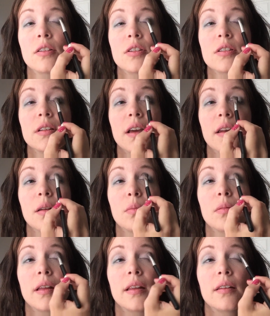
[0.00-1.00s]
just to kind
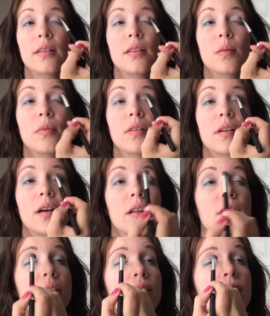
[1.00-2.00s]
of blend some of the
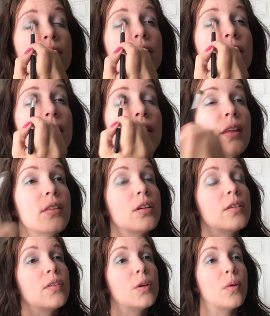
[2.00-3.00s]
colors together
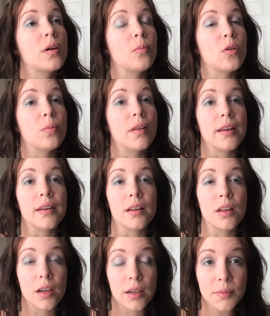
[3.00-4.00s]
if you want more
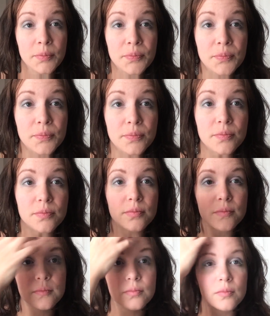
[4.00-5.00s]
blended look.
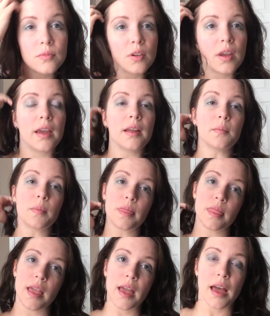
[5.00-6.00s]
Okay,
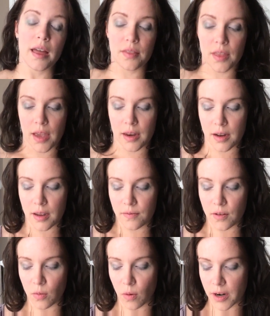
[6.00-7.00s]
and then
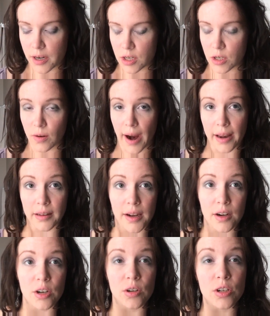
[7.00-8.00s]
if you wanted to do
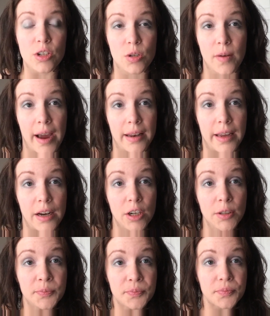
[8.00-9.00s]
eyeliner, you could do
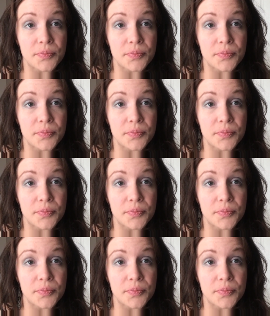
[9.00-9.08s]
eyeliner,